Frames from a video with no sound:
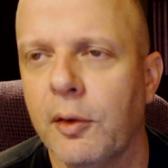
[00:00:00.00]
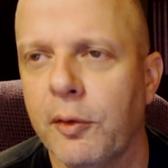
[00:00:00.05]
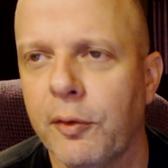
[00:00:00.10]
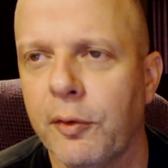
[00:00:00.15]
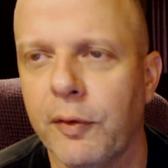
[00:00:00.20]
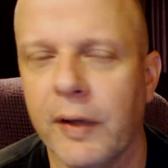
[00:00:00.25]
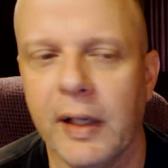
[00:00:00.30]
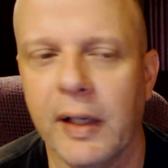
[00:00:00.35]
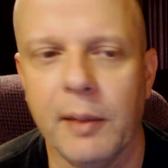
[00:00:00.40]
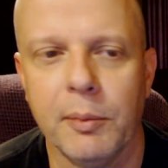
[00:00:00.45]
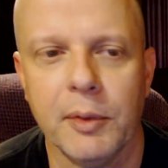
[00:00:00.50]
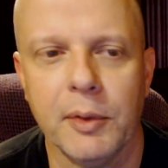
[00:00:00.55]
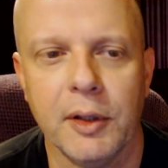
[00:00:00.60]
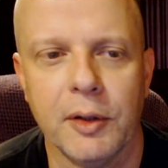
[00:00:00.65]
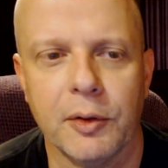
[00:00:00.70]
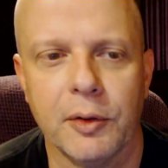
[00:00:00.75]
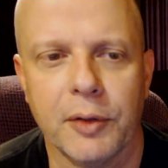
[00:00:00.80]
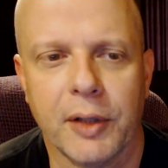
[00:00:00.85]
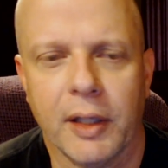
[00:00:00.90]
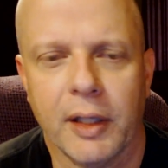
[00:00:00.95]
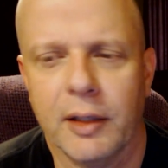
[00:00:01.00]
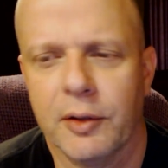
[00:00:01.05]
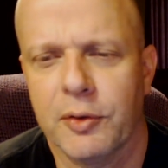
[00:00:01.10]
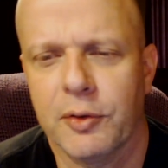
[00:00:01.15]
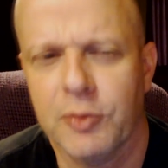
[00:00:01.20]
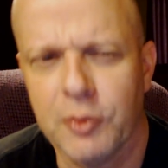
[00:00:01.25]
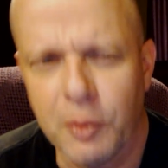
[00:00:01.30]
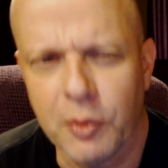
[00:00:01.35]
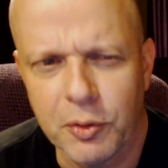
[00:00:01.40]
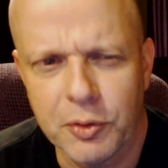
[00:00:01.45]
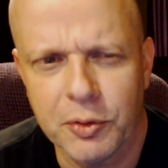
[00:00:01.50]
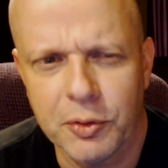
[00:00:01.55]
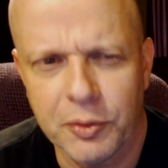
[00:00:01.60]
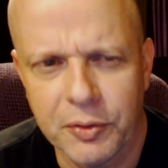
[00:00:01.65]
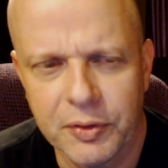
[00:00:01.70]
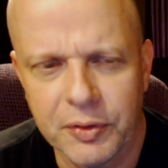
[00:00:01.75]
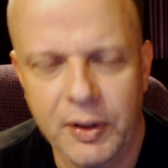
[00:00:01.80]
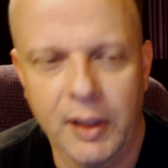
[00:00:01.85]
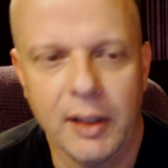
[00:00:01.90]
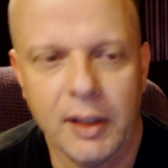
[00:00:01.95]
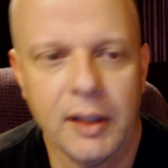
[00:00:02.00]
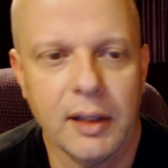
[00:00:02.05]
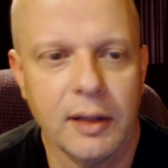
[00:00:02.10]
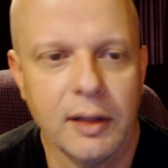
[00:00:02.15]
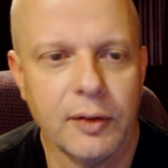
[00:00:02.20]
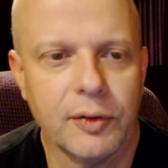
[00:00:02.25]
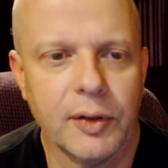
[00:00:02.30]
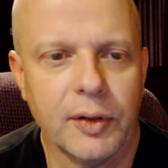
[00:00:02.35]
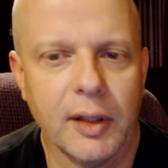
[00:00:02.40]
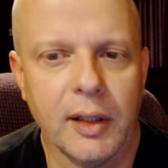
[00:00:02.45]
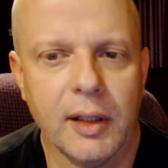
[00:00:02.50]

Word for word: family, your kind of social settings,